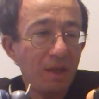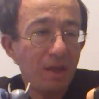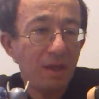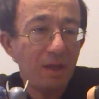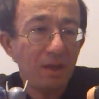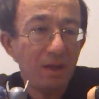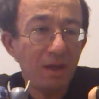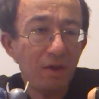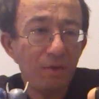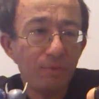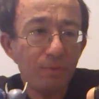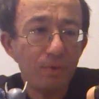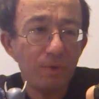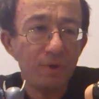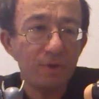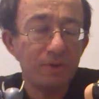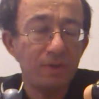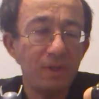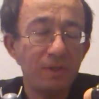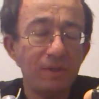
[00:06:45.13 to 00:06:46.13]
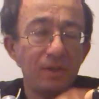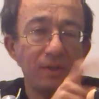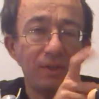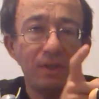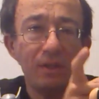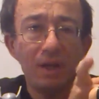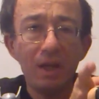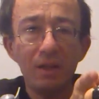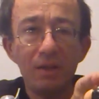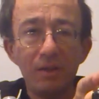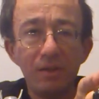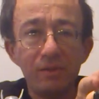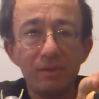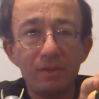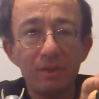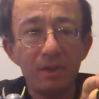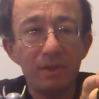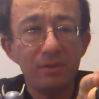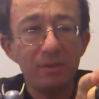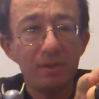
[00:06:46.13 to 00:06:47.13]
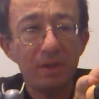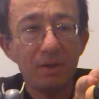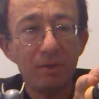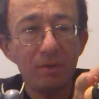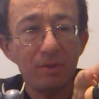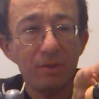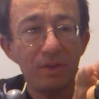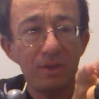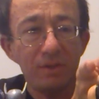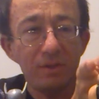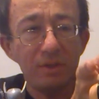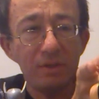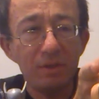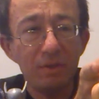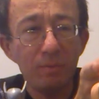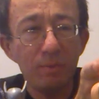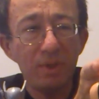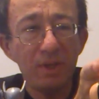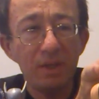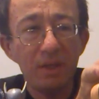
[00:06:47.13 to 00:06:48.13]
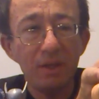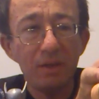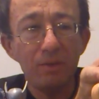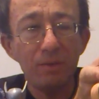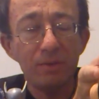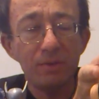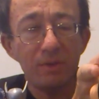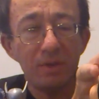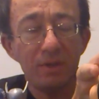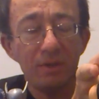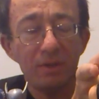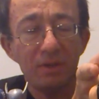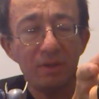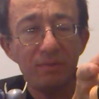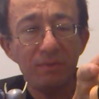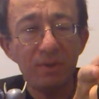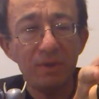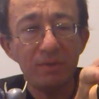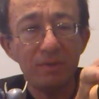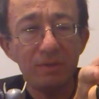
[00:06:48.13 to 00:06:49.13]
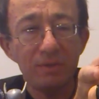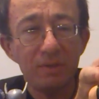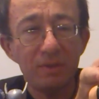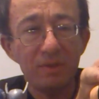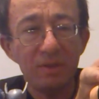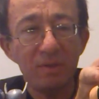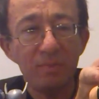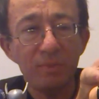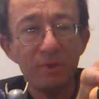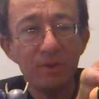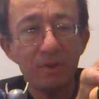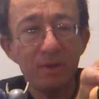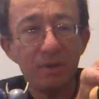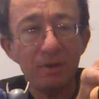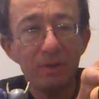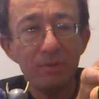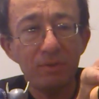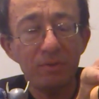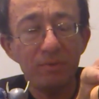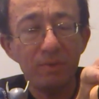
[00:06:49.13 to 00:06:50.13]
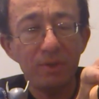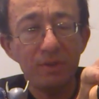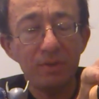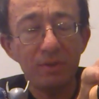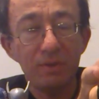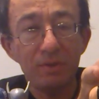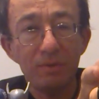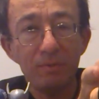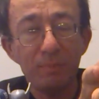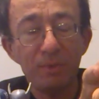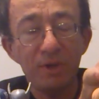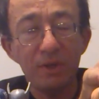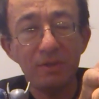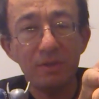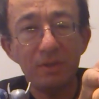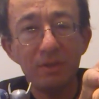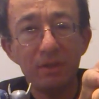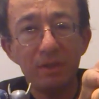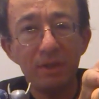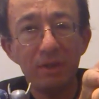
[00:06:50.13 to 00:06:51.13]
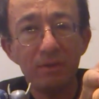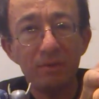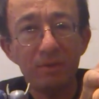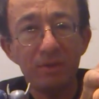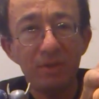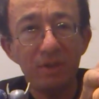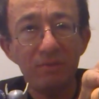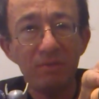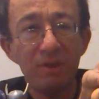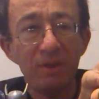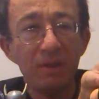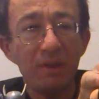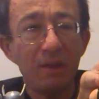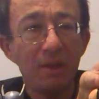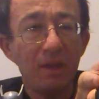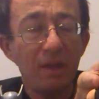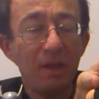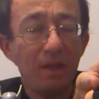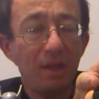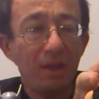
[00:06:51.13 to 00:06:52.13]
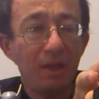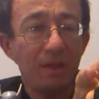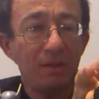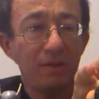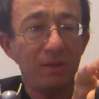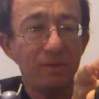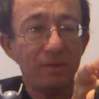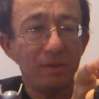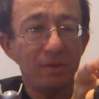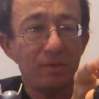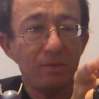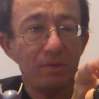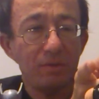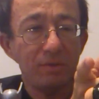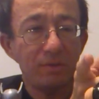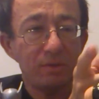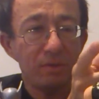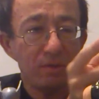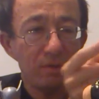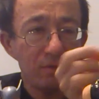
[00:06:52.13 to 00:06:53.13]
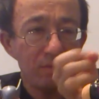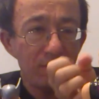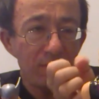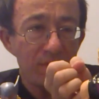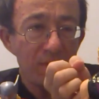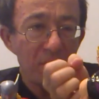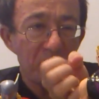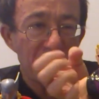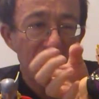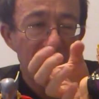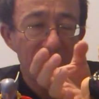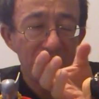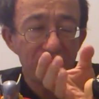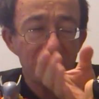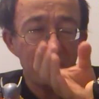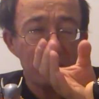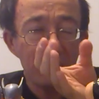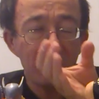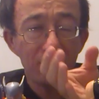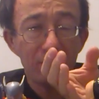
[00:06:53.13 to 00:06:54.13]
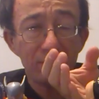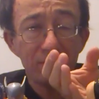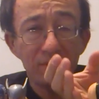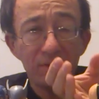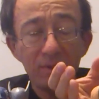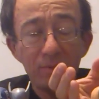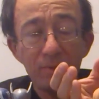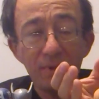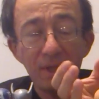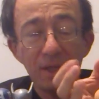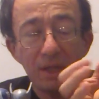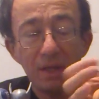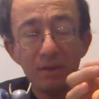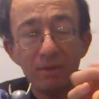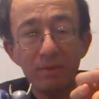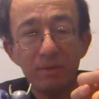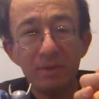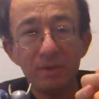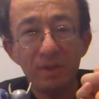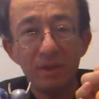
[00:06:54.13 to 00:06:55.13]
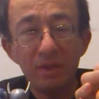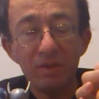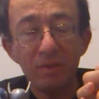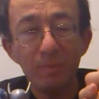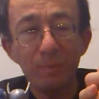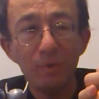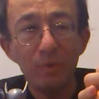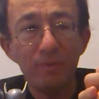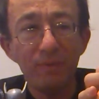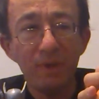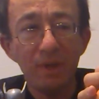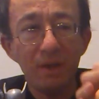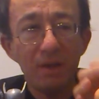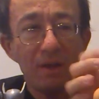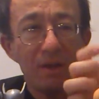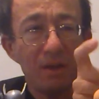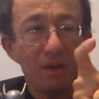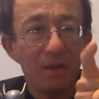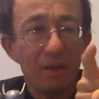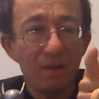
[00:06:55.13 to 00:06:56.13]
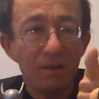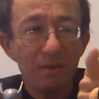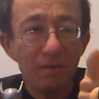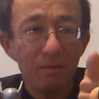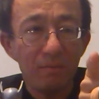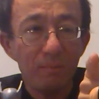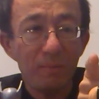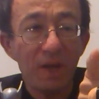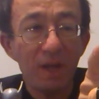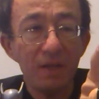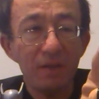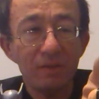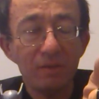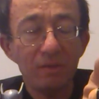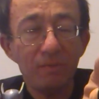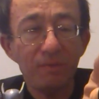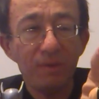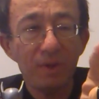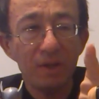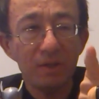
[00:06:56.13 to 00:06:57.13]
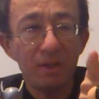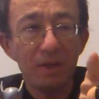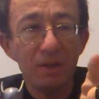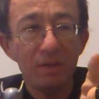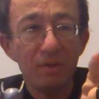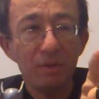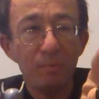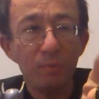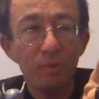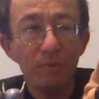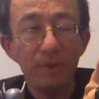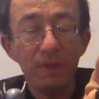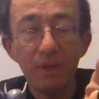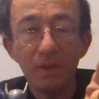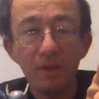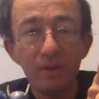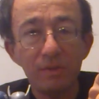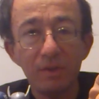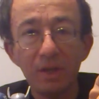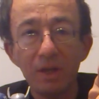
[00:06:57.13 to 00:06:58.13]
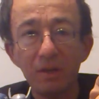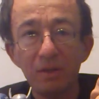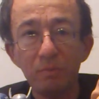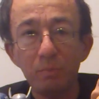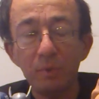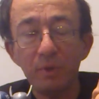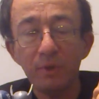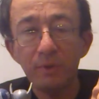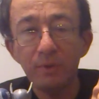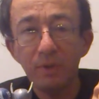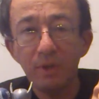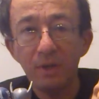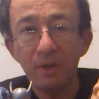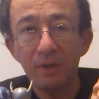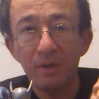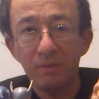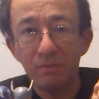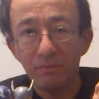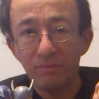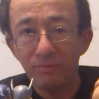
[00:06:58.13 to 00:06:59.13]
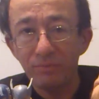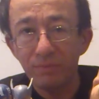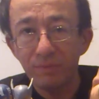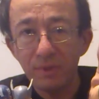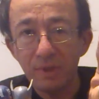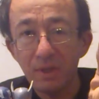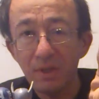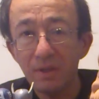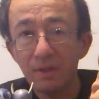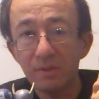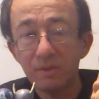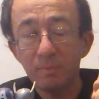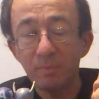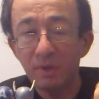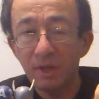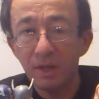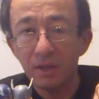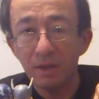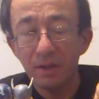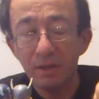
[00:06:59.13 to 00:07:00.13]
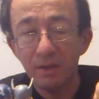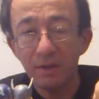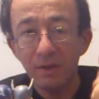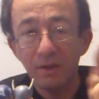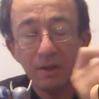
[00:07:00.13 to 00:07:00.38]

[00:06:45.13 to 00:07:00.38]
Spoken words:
Now, of course, this is not his classic look. This is the way he looks in the Avengers Assemble cartoon, which is presently on TV. And this is also partially also the way he looks in the movie, minus the fact that in the movie he does not have blonde hair. He has black hair.